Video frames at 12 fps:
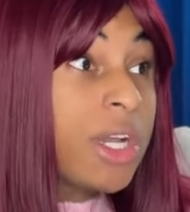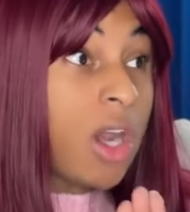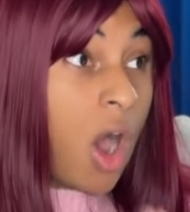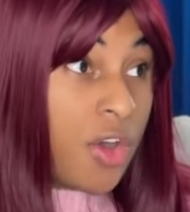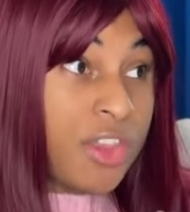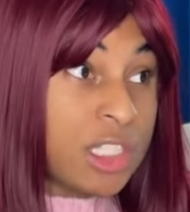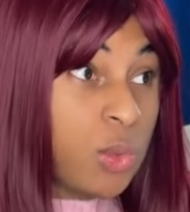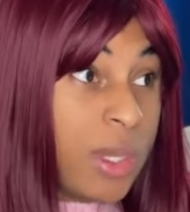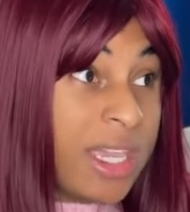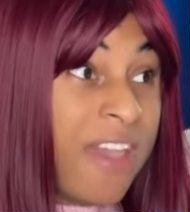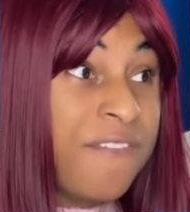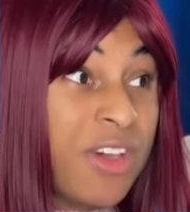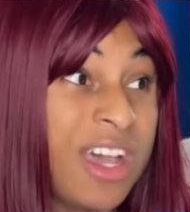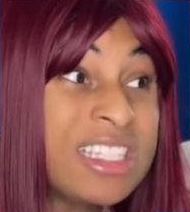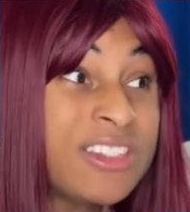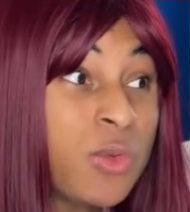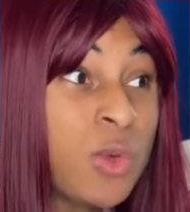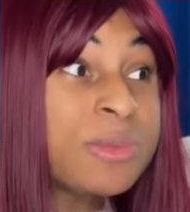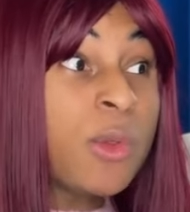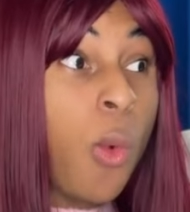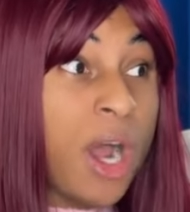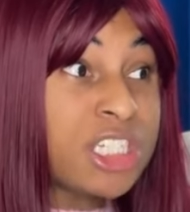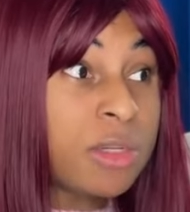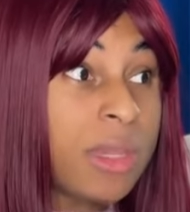and all this week, it feels as if someone's been
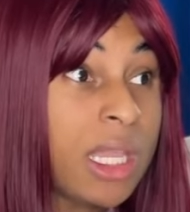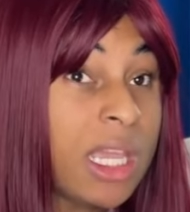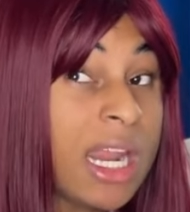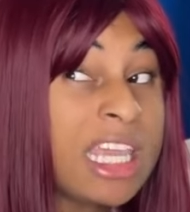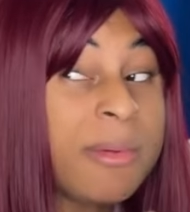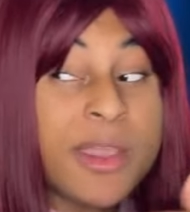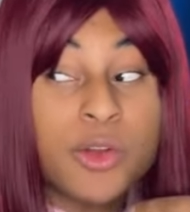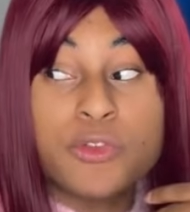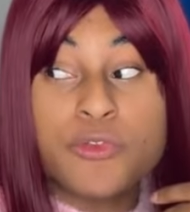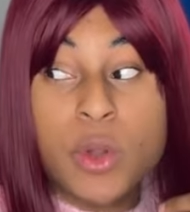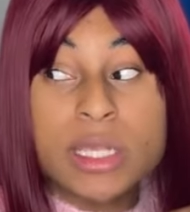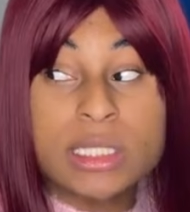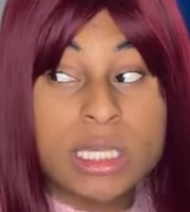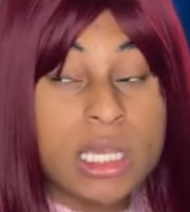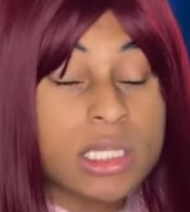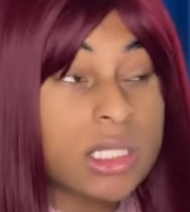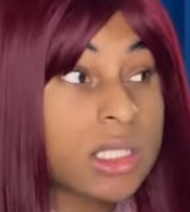watching me and I keep hearing voices.